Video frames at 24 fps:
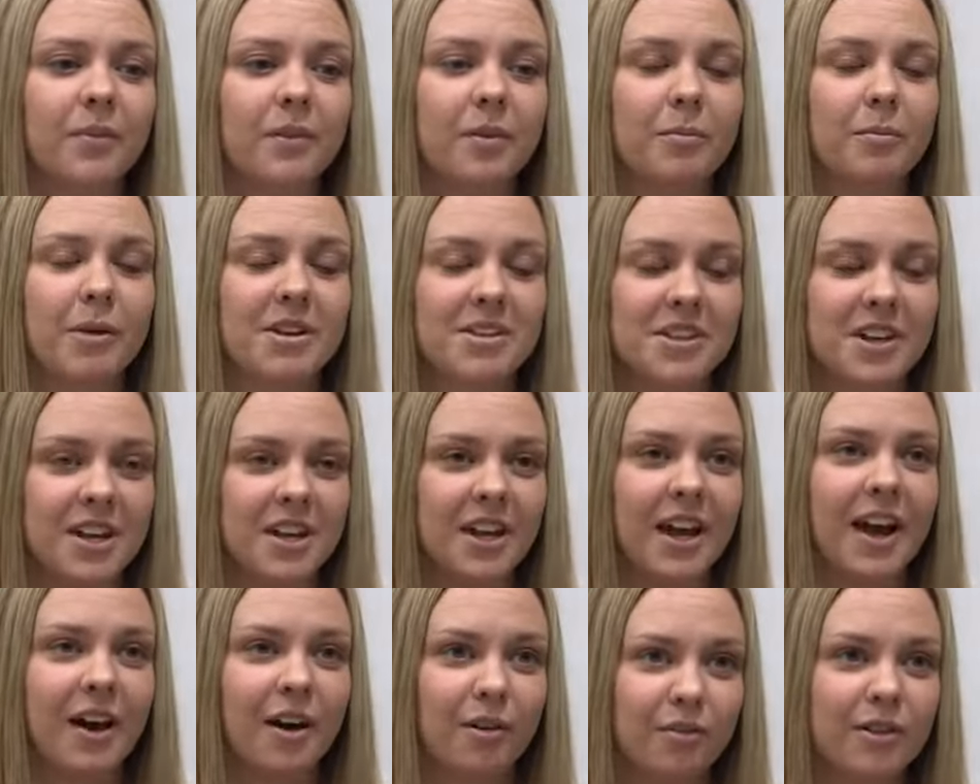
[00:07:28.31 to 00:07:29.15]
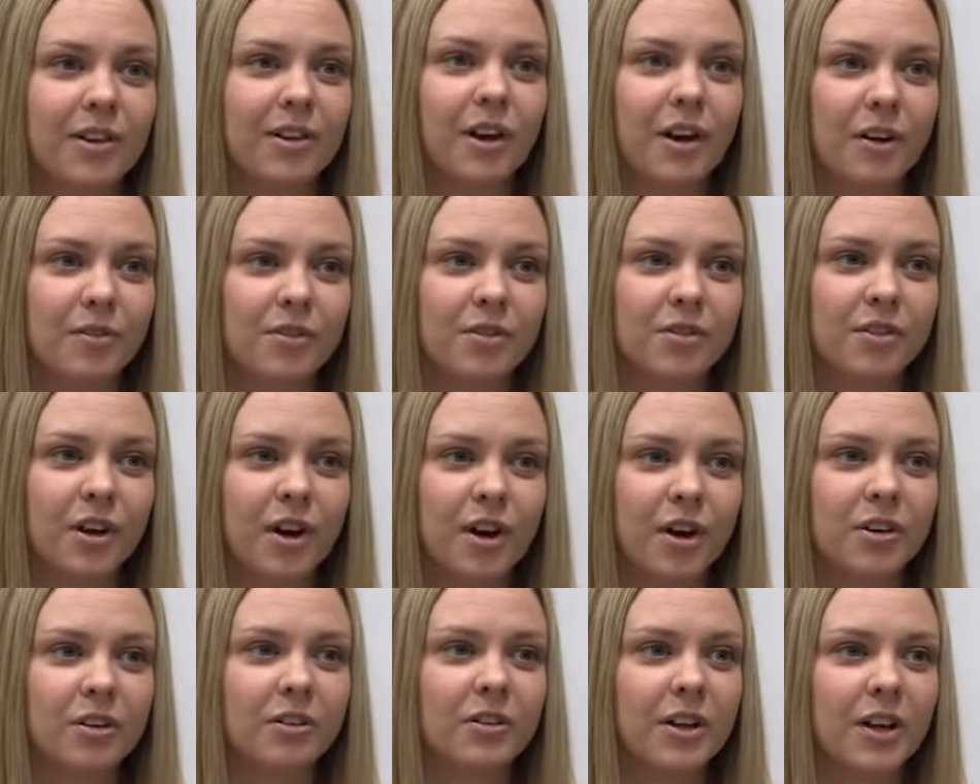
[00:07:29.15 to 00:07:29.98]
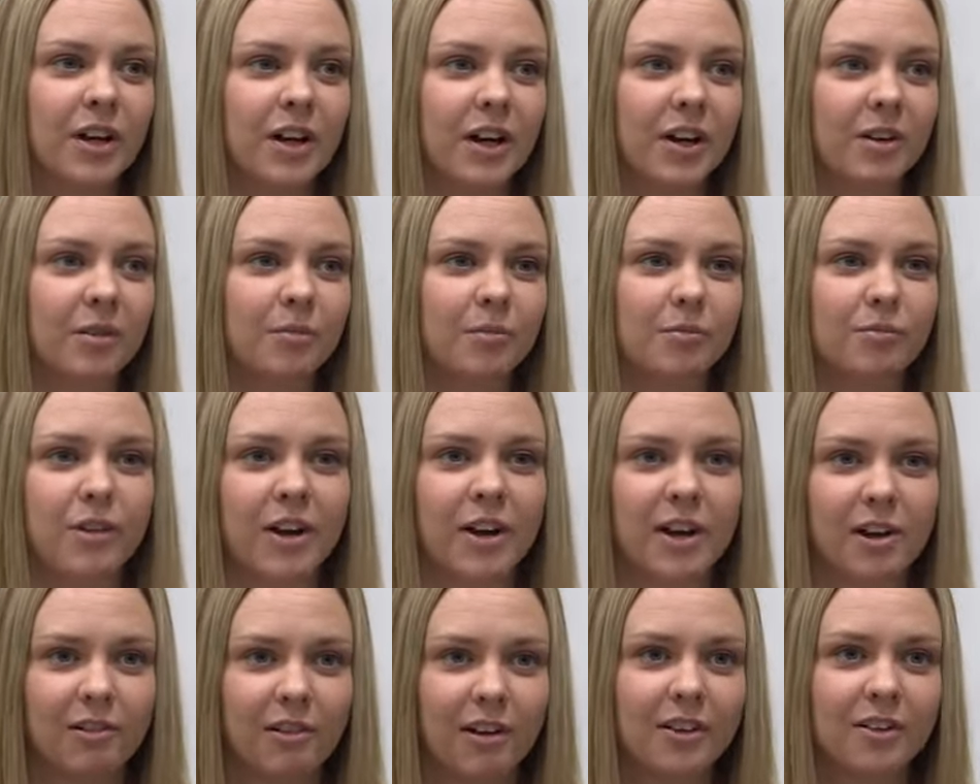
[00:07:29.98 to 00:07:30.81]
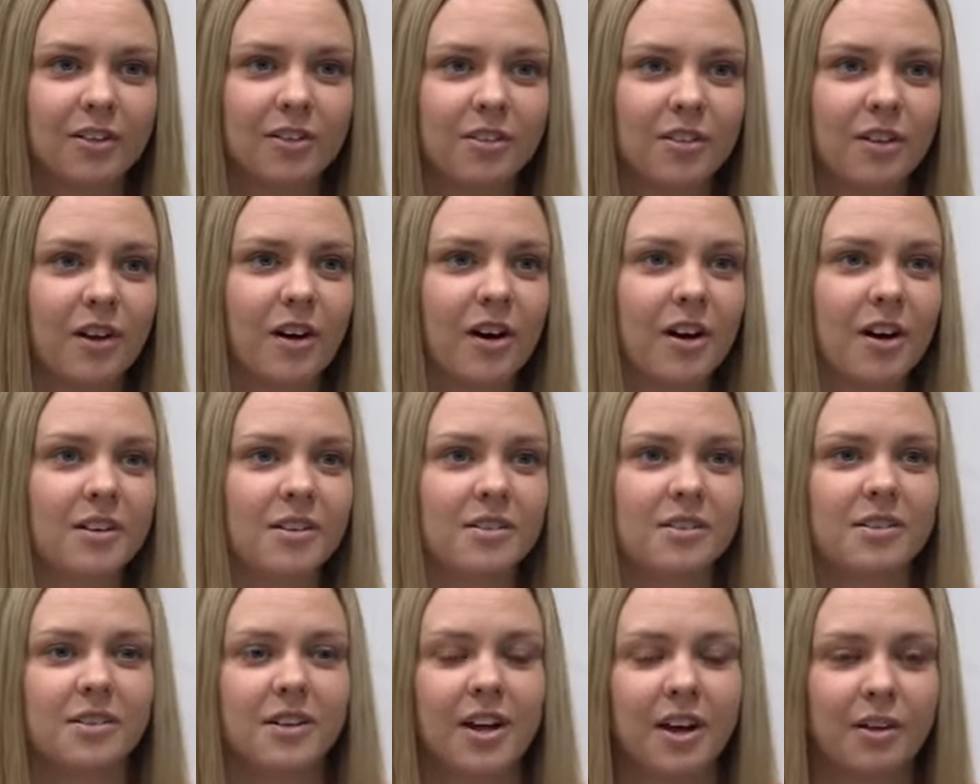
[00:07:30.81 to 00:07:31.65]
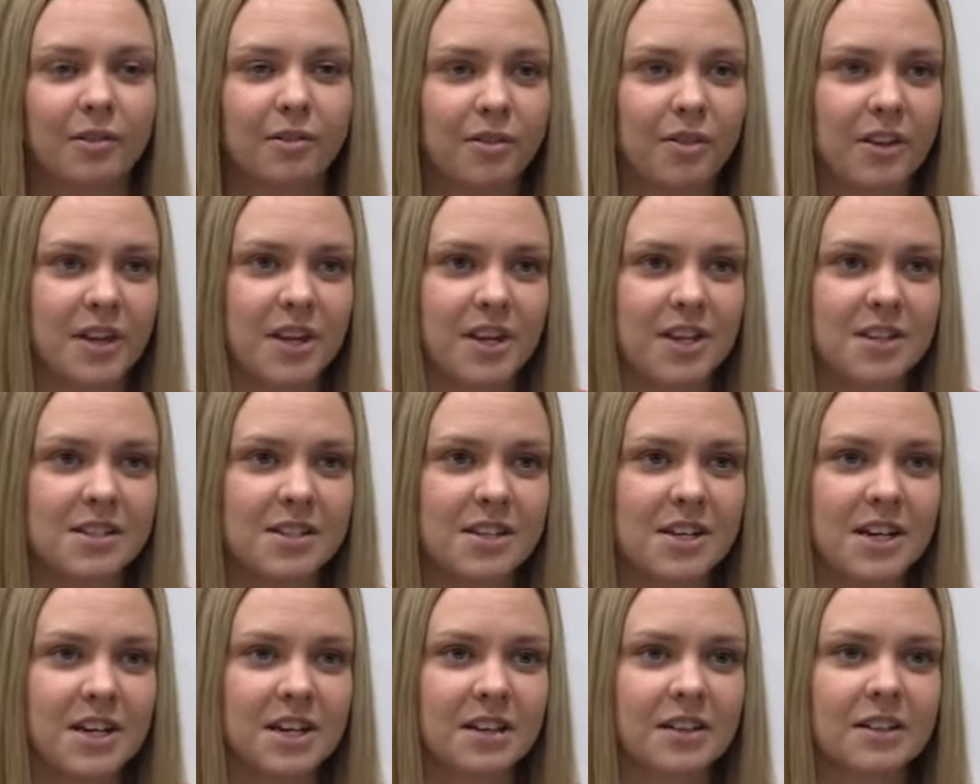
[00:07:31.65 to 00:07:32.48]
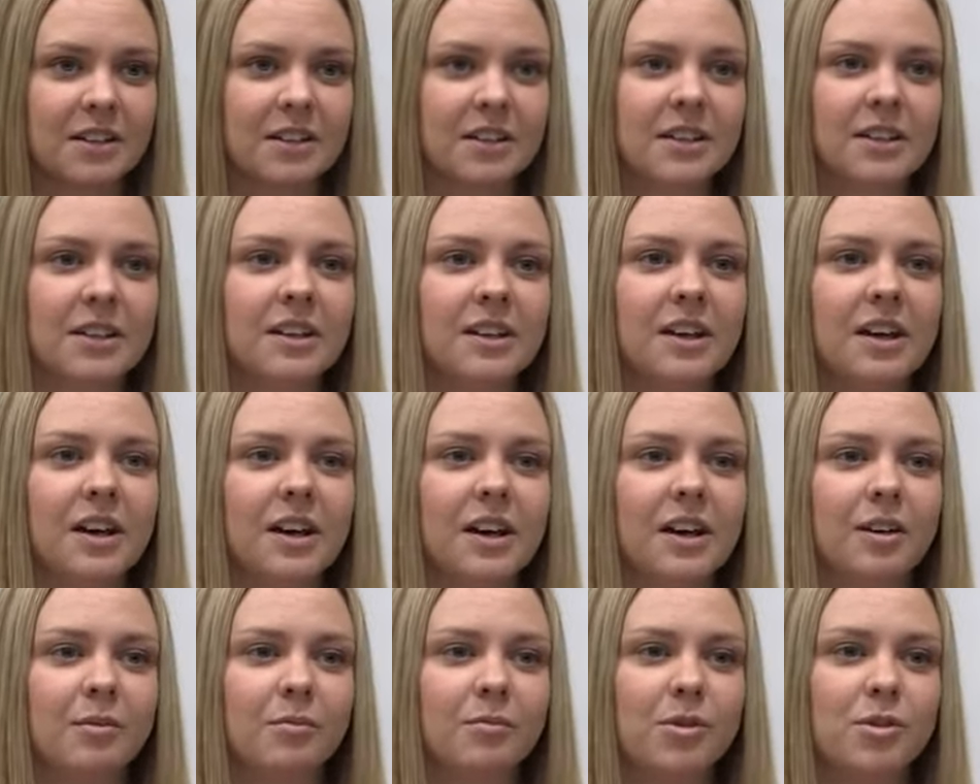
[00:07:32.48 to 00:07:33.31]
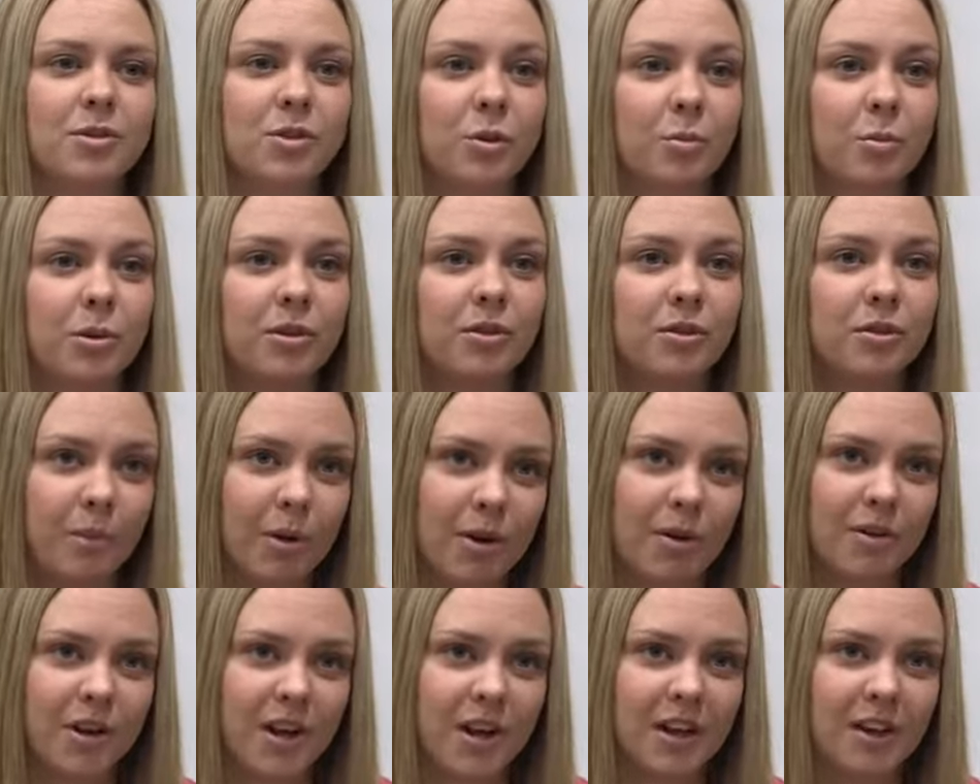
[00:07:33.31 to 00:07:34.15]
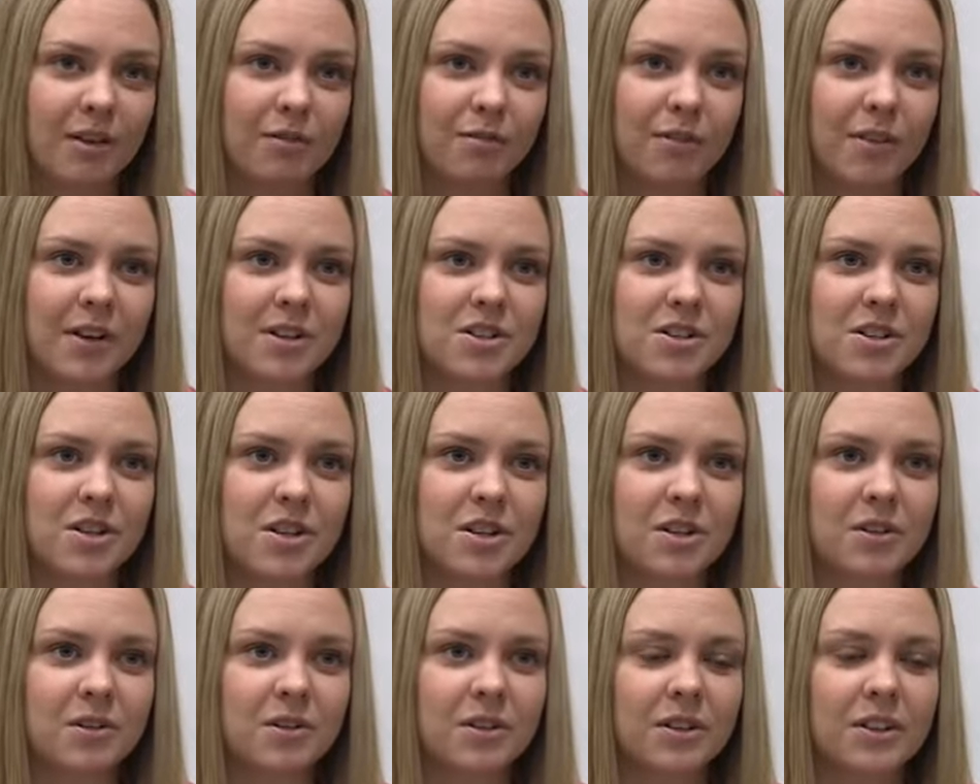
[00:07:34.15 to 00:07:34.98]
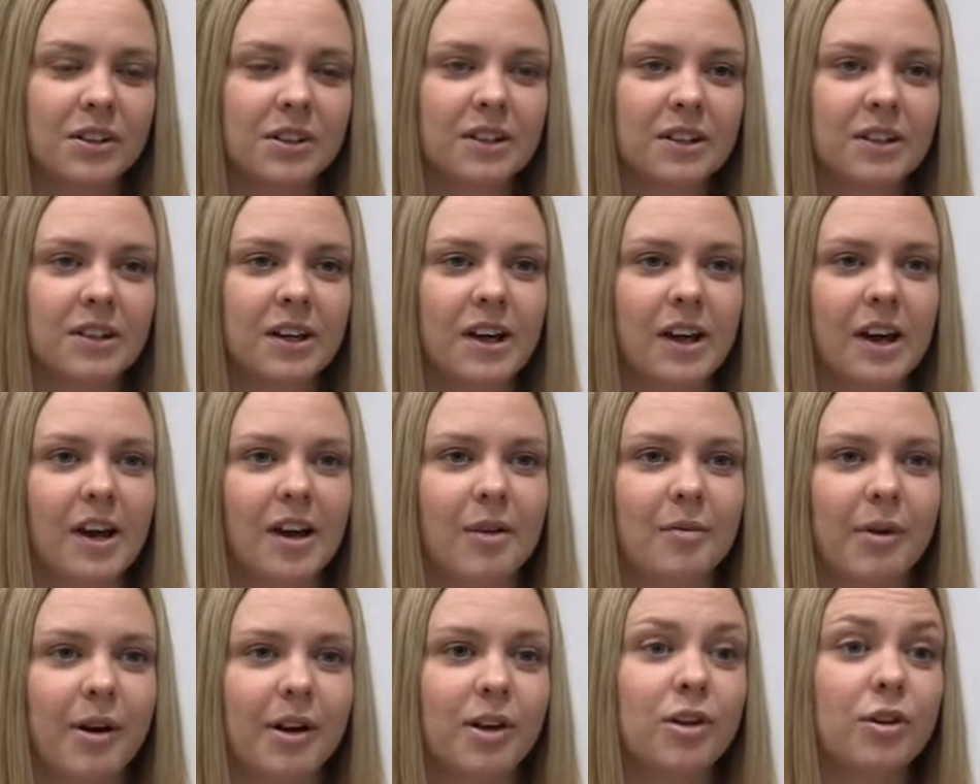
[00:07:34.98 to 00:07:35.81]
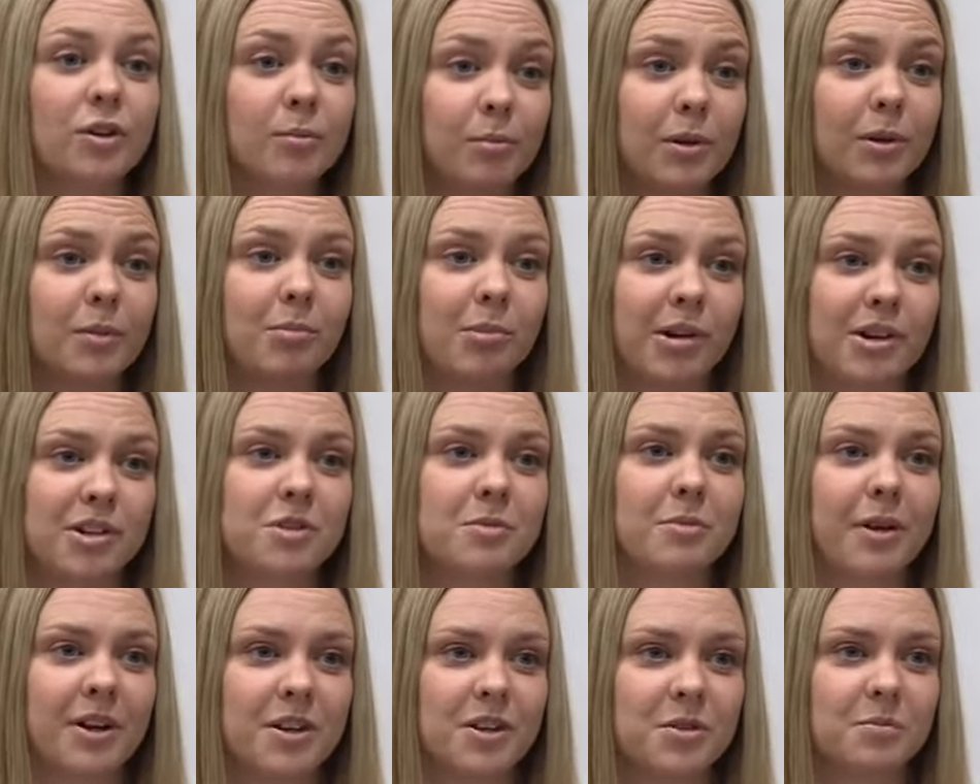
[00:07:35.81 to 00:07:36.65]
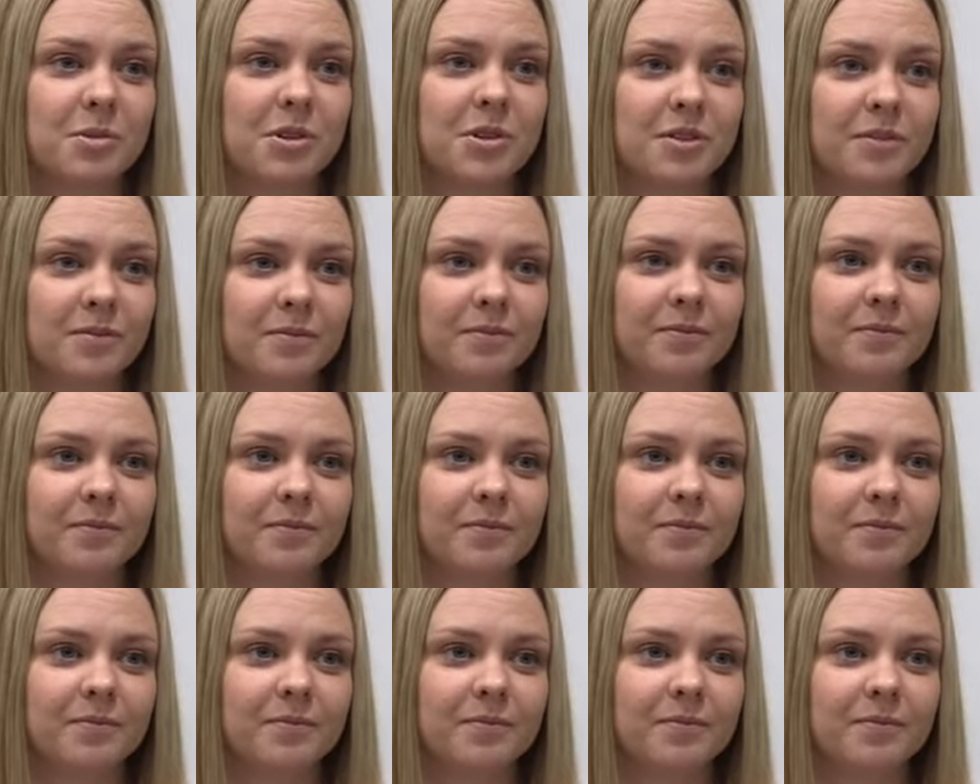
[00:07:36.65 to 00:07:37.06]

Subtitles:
maintaining a healthy lifestyle, regular exercise and healthy eating, stopping smoking if they do, and good blood pressure management.